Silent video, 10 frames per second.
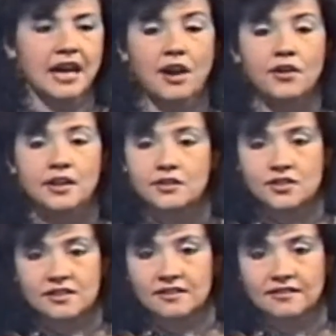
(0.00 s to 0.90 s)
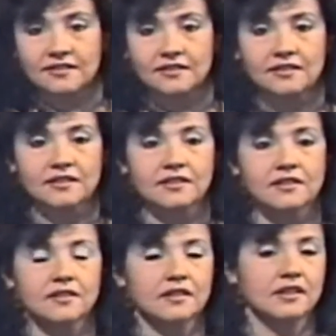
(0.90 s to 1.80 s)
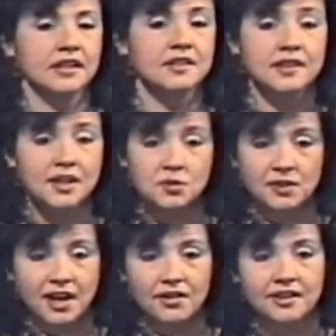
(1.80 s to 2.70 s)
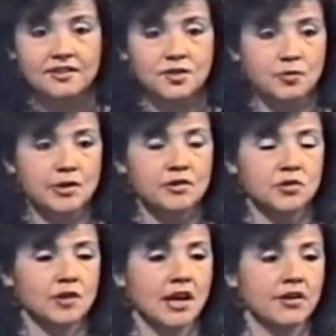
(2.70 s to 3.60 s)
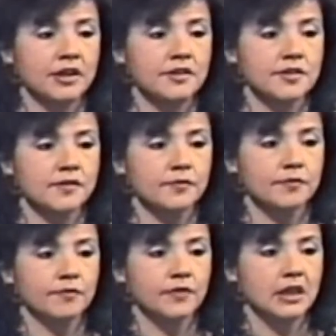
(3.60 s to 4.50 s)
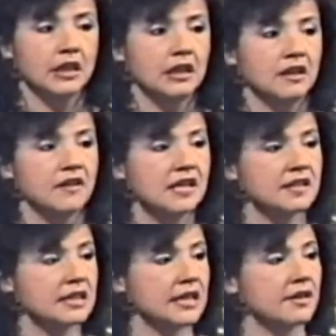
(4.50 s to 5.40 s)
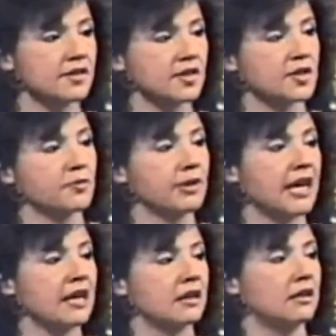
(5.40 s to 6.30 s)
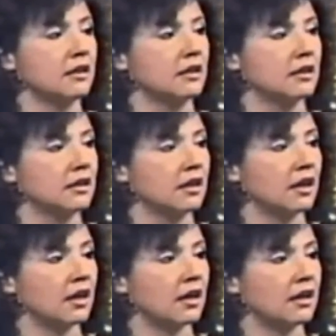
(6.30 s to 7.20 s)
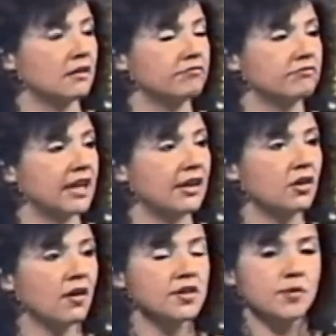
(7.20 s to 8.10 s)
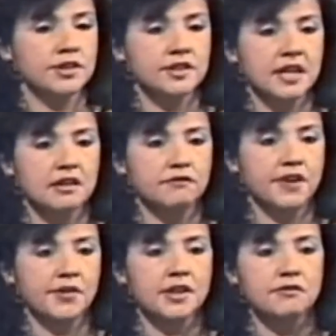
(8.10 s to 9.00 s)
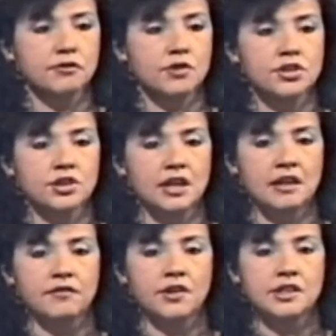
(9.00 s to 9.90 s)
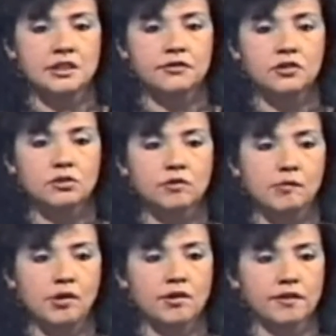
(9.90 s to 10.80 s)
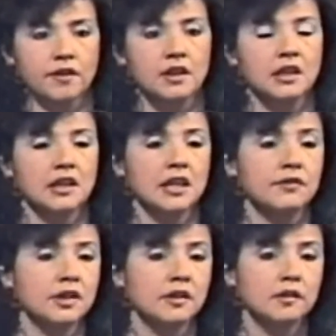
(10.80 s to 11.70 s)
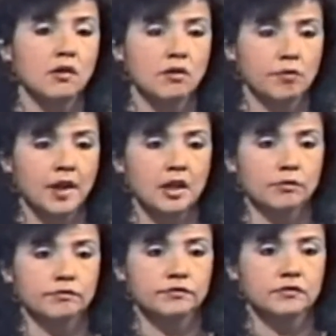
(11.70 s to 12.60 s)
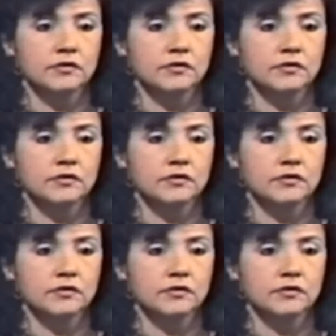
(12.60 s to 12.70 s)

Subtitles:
Arrogance, intellectual arrogance, spiritual arrogance. These things displayed can cause one to take a very unfortunate and very difficult rebirth, even in a lower realm.